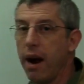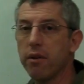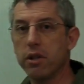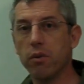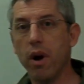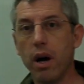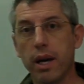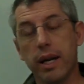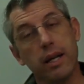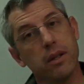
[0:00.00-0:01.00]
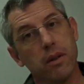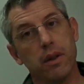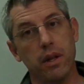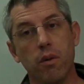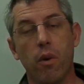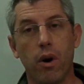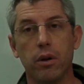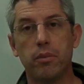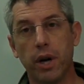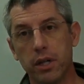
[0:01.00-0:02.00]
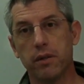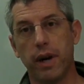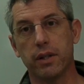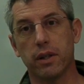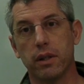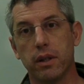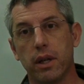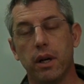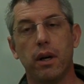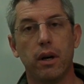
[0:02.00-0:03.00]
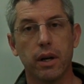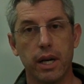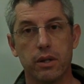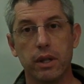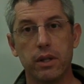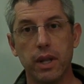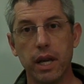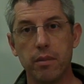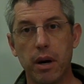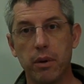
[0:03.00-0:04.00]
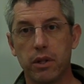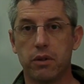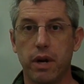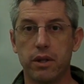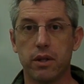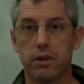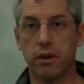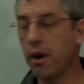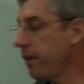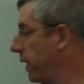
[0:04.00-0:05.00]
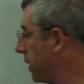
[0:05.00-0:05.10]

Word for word: average rocket is a thin-walled pressure vessel. Okay, so let's think about what stresses are on